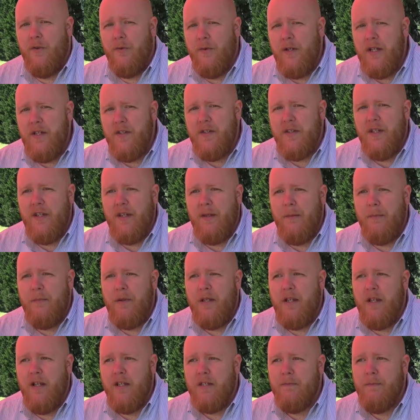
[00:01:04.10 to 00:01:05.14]
reason than
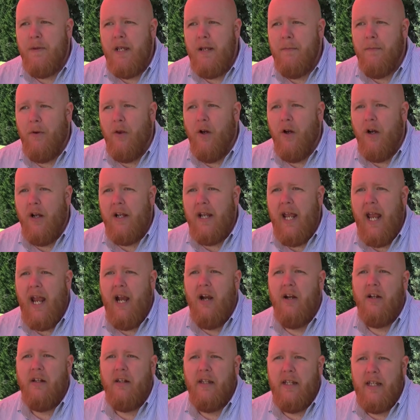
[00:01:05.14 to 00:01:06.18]
because people are
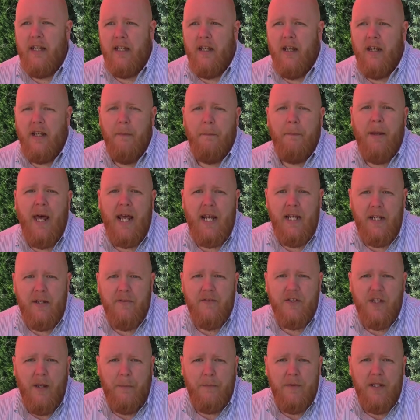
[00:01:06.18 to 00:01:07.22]
inherently competitive
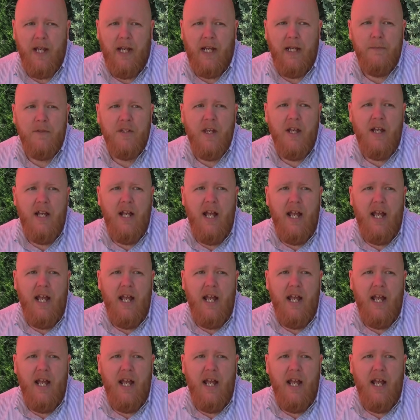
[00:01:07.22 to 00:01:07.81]
sometimes,